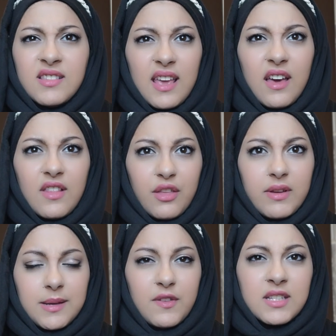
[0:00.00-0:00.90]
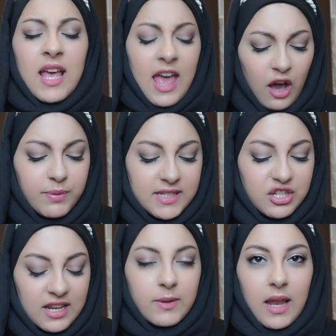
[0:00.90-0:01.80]
I say that like 3 times fast? e.l.f.
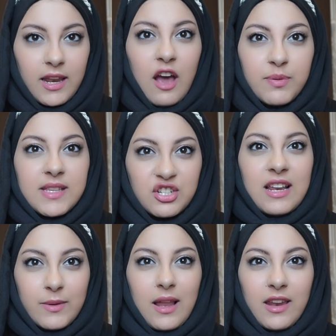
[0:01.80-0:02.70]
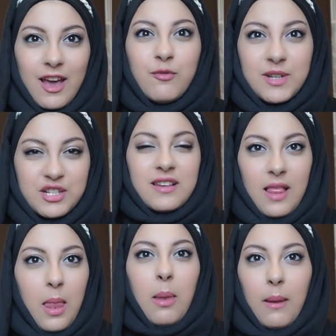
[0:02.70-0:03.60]
Precision Liquid Liner, e.l.f. Precision Liquid Liner, e.l.f. Precision
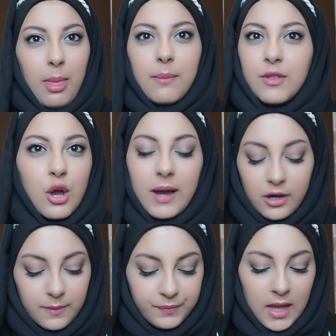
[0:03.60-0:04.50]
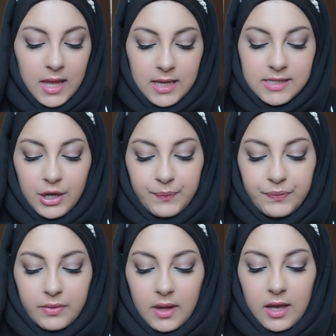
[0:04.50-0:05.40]
blah, blah, blah, blah. No, I can't.
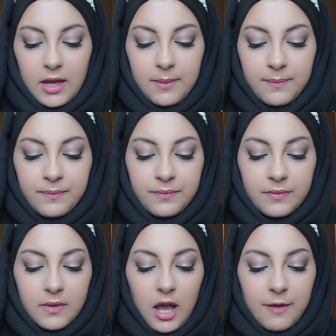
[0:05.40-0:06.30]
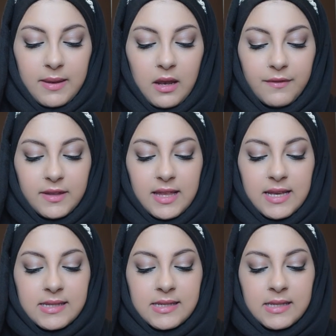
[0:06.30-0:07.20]
So, I've been loving
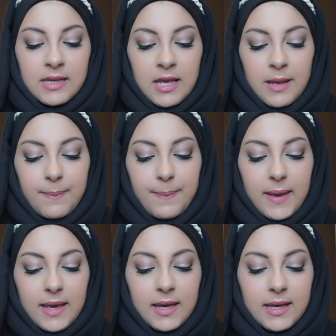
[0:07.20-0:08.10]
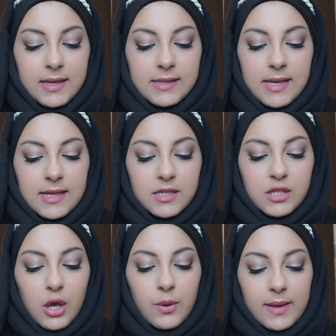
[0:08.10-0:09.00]
this because it's
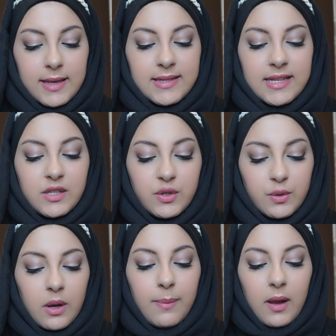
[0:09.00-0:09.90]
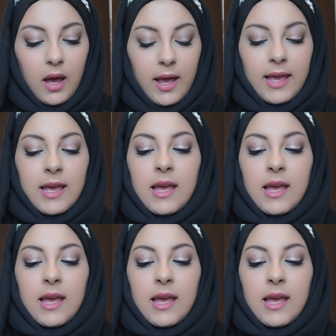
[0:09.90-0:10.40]
so easy to apply.